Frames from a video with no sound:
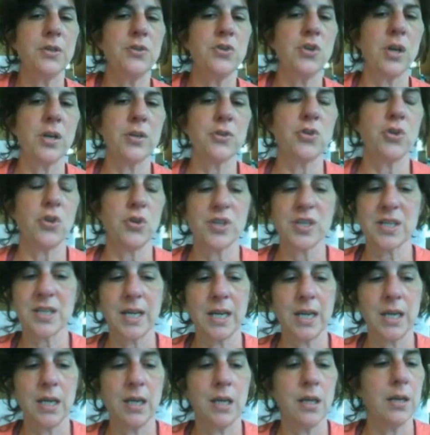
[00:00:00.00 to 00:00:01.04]
just your
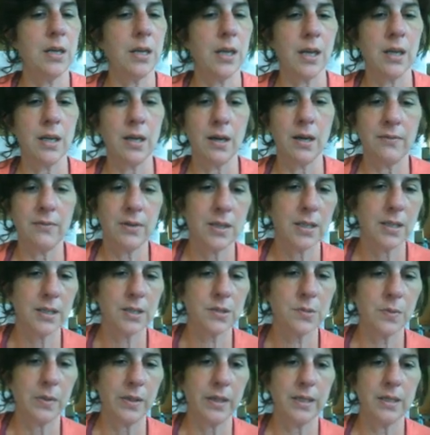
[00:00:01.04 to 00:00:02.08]
skin and everything
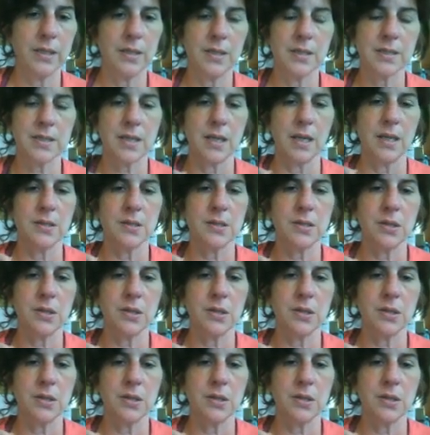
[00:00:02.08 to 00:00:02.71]
that's related to skin.